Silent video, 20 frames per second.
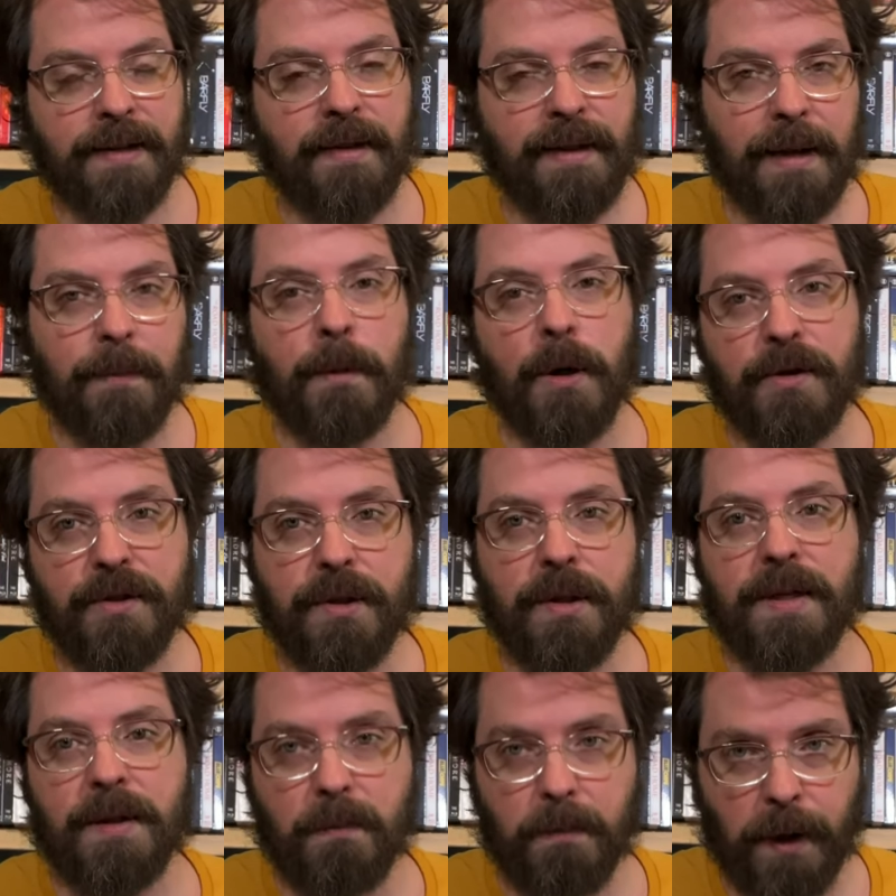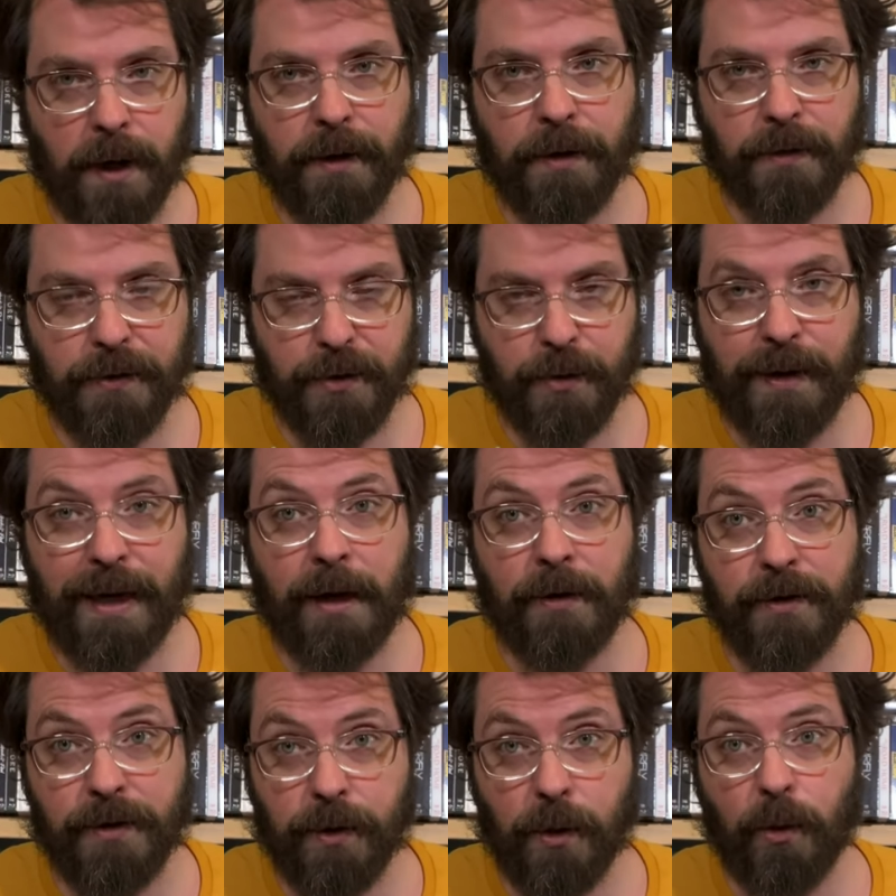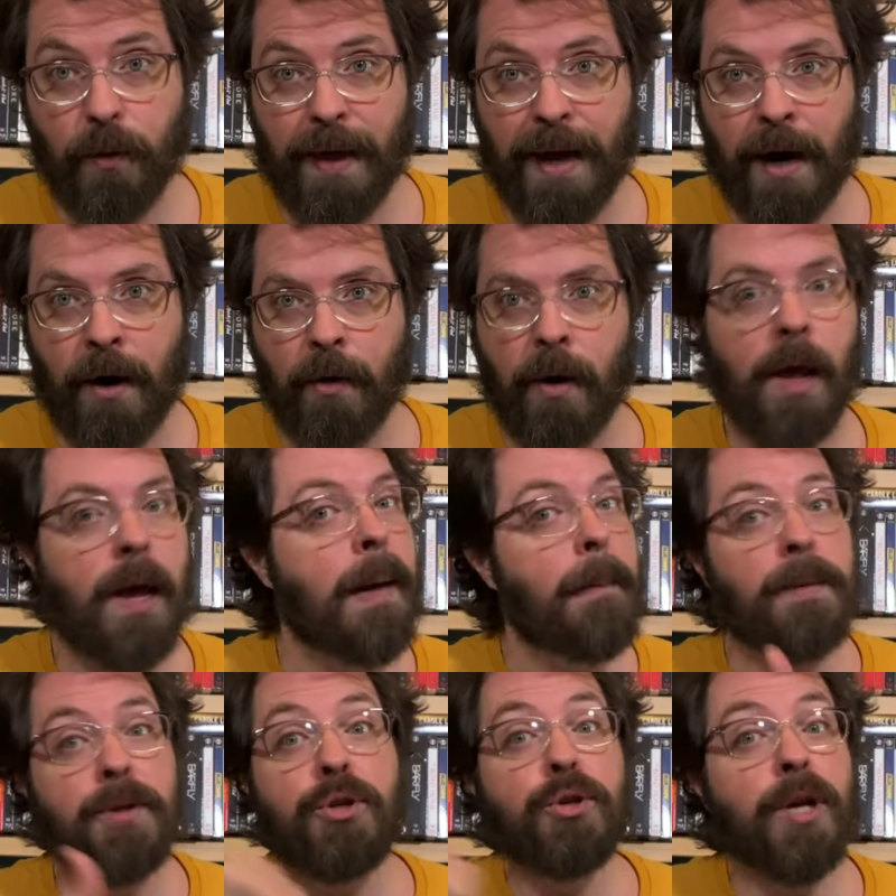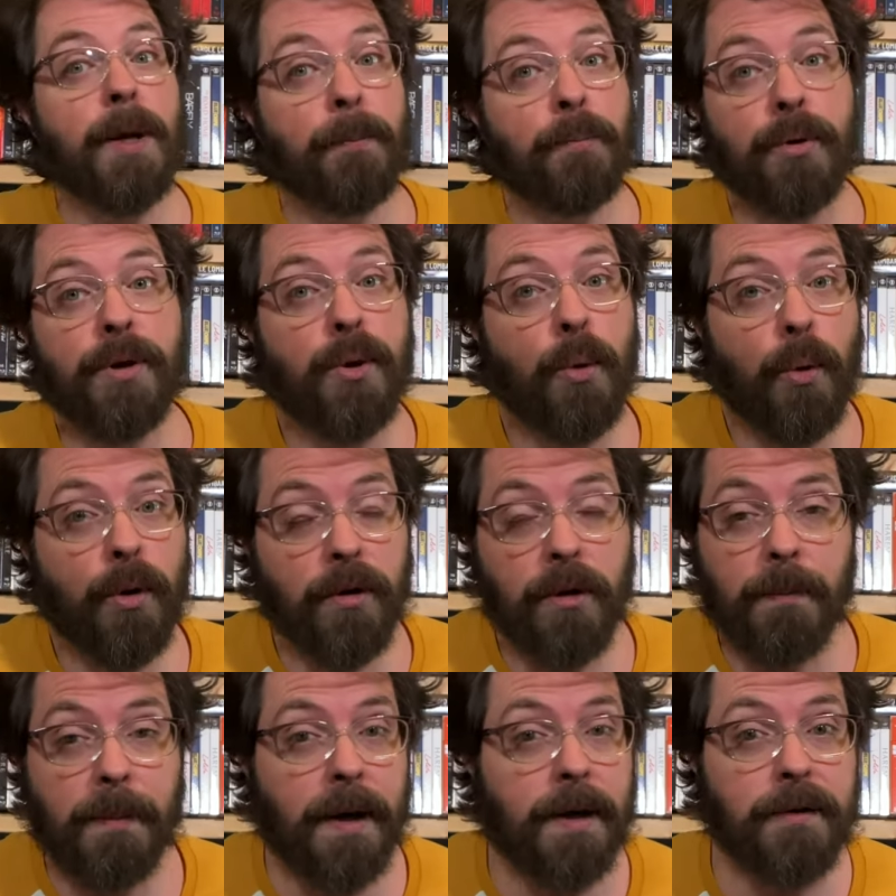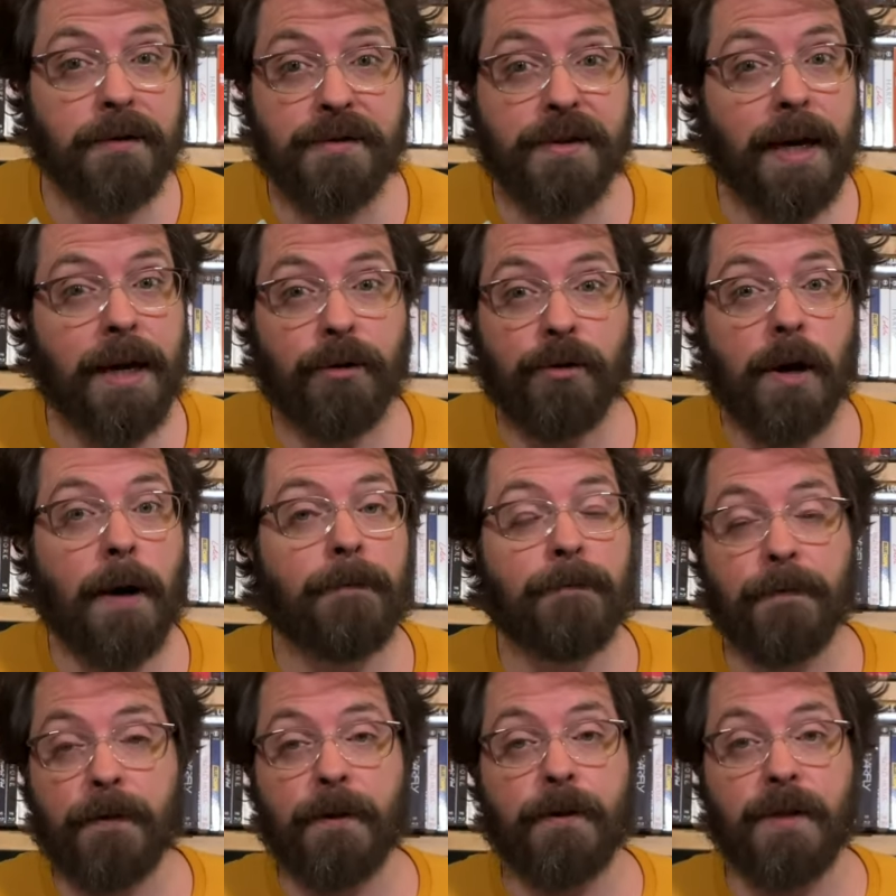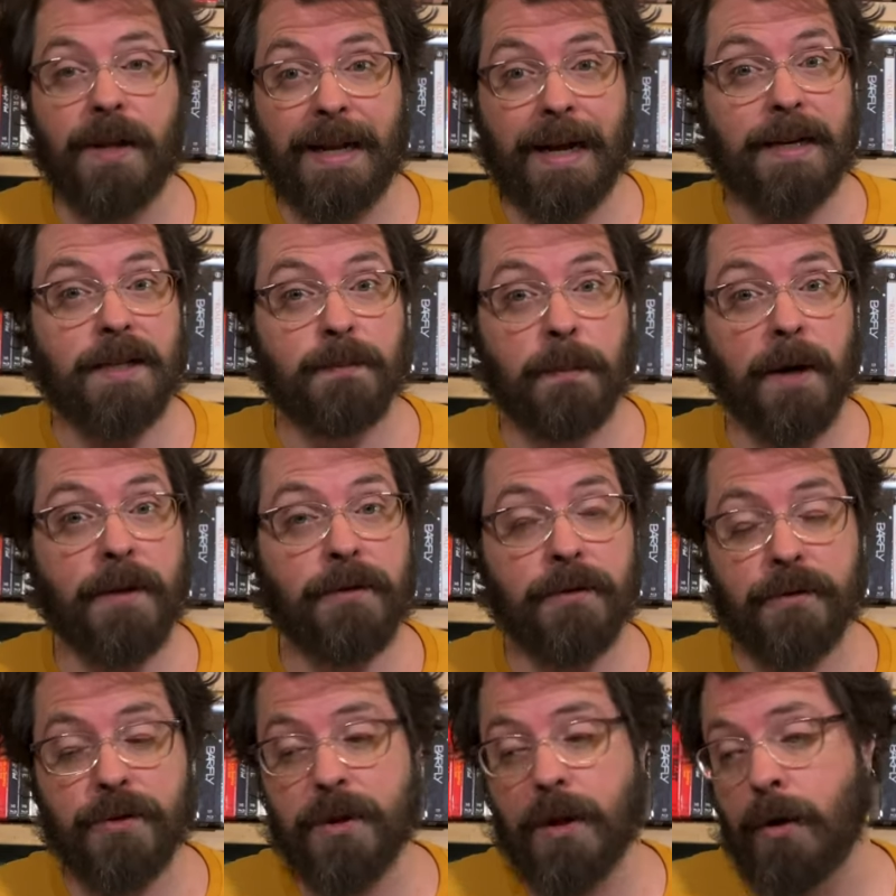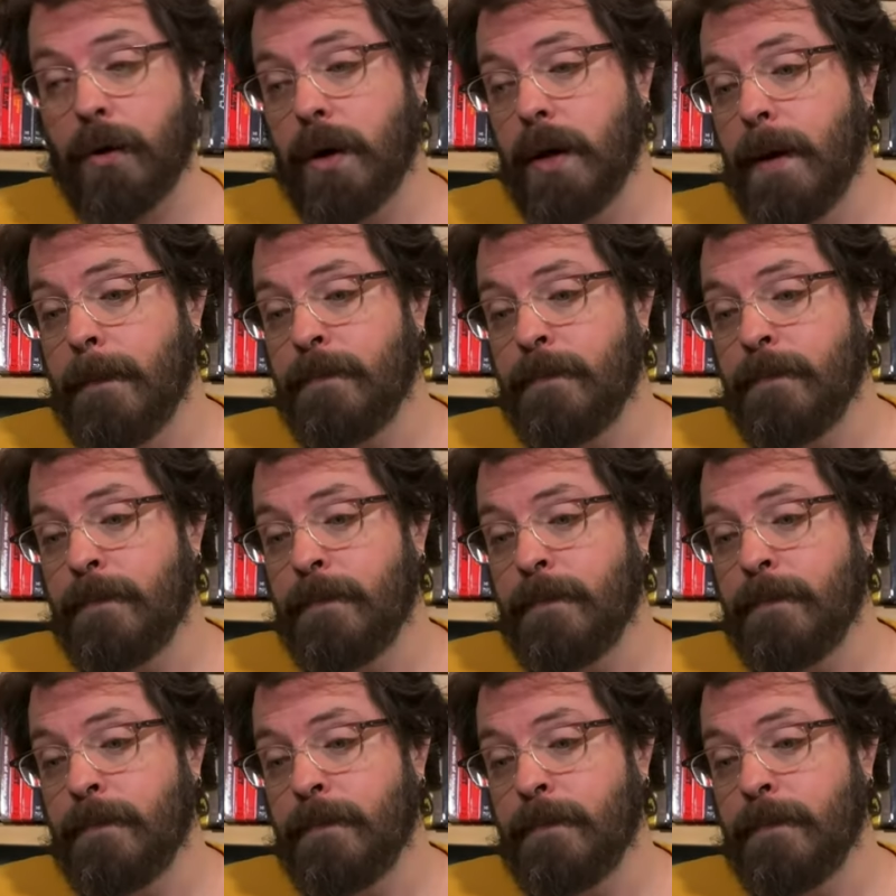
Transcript: I think most of these bundles are now sold out, but you can pre order the bundles that are up for the next month or so.